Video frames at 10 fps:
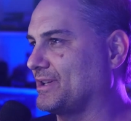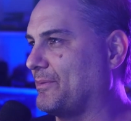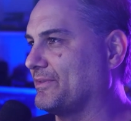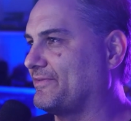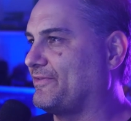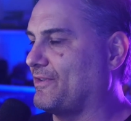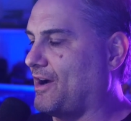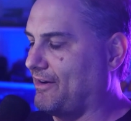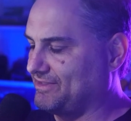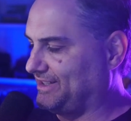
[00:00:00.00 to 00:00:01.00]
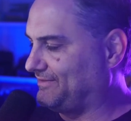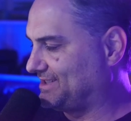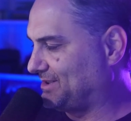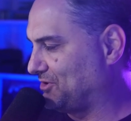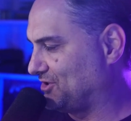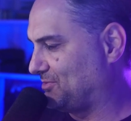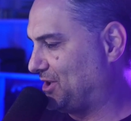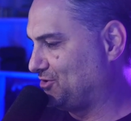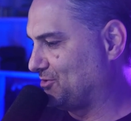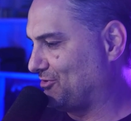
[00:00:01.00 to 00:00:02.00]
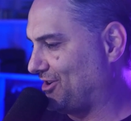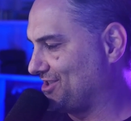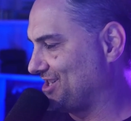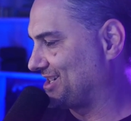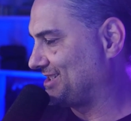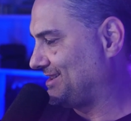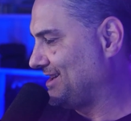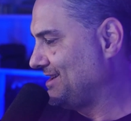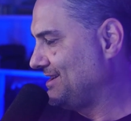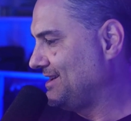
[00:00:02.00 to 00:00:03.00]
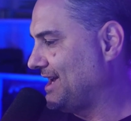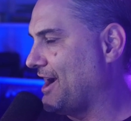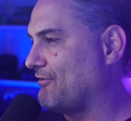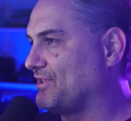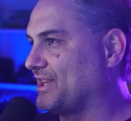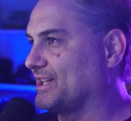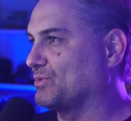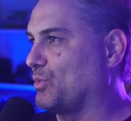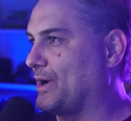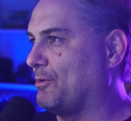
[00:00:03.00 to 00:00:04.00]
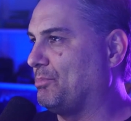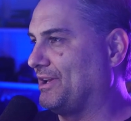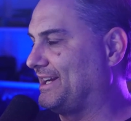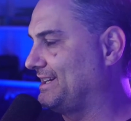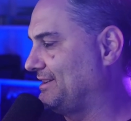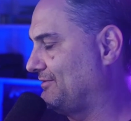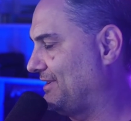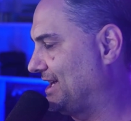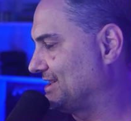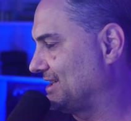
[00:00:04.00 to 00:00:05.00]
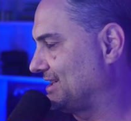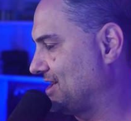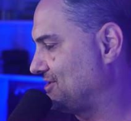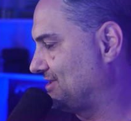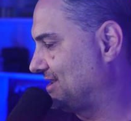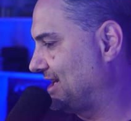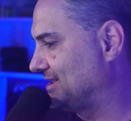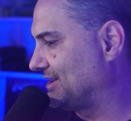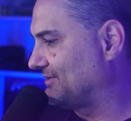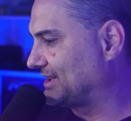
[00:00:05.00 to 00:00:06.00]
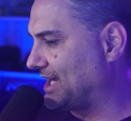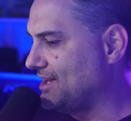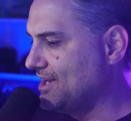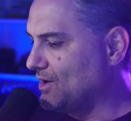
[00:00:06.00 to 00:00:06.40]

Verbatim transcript: I mean, obviously for some of those huger projects, everything's well planned in advance, like as you said, and stuff like that.